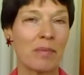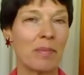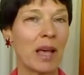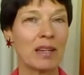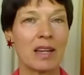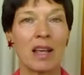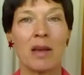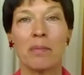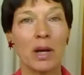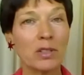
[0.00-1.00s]
but
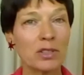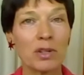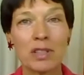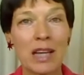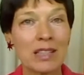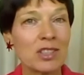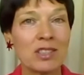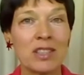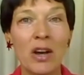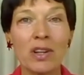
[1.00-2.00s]
most soil tests
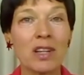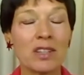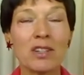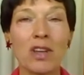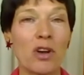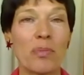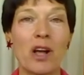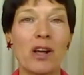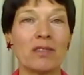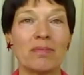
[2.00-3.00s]
just don't include
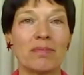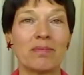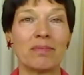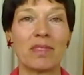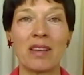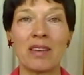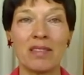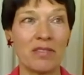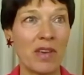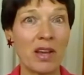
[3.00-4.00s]
cobalt. I
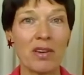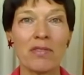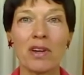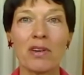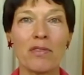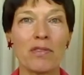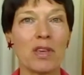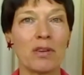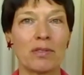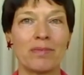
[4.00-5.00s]
mean, very, very
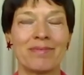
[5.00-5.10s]
few.